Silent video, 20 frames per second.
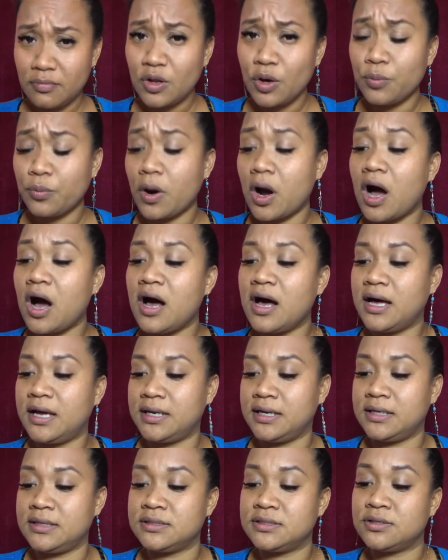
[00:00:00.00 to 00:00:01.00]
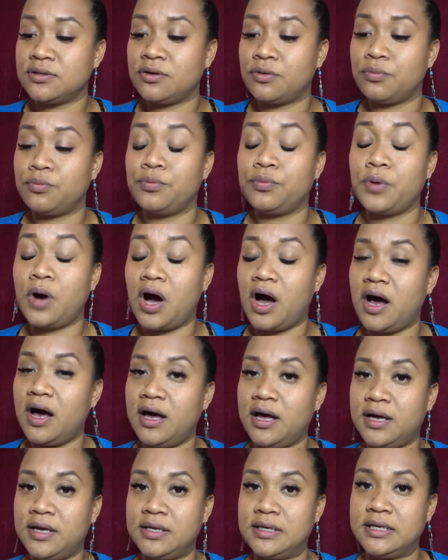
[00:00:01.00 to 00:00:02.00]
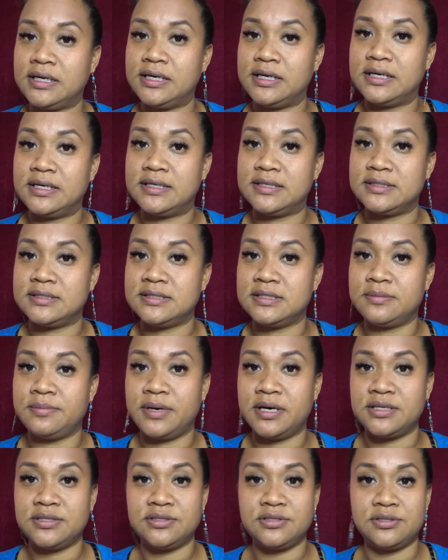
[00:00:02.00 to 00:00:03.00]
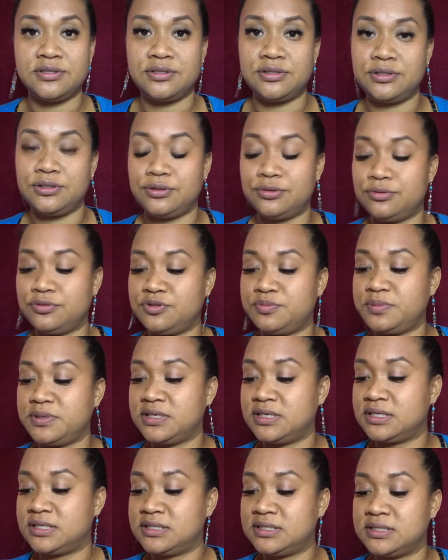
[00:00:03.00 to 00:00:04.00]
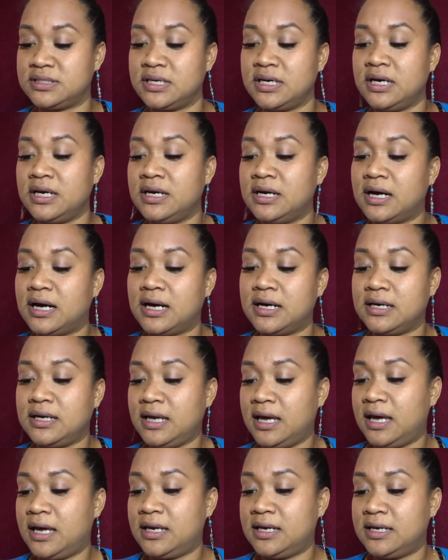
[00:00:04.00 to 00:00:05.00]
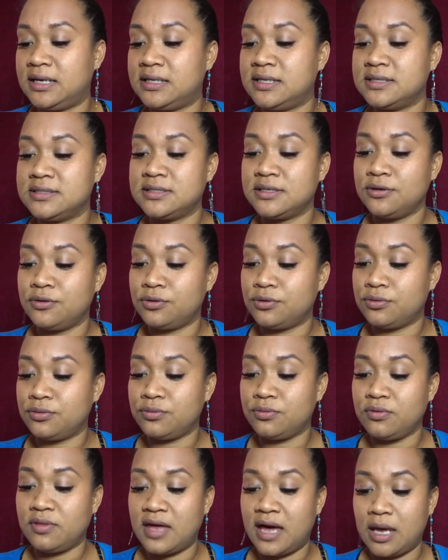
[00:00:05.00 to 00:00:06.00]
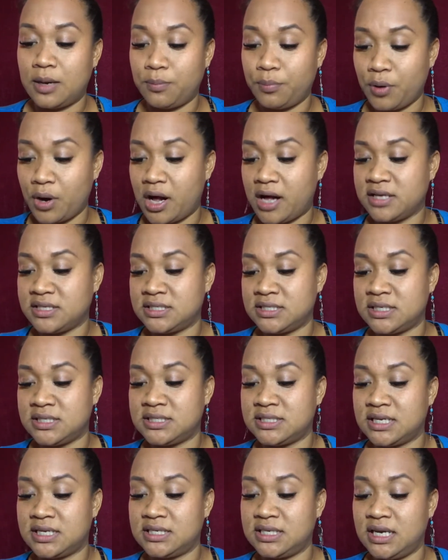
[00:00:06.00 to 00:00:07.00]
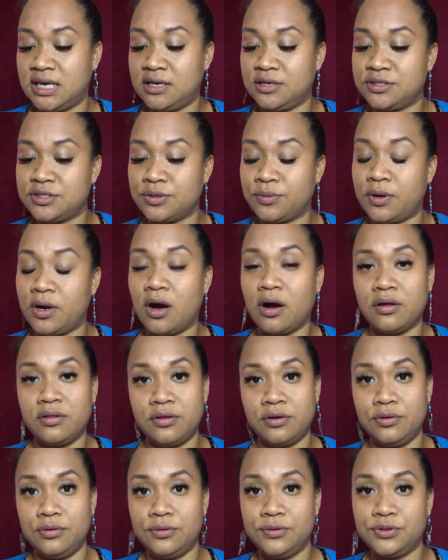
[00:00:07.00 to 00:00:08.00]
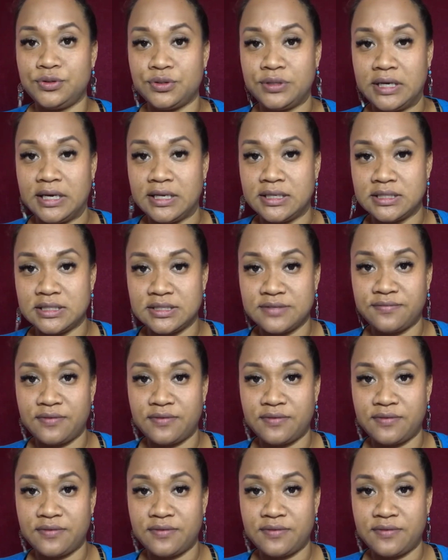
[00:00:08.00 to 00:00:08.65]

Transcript: raw honey, so the raw honey is the best to use because again it doesn't go through that process that takes away all the nutrients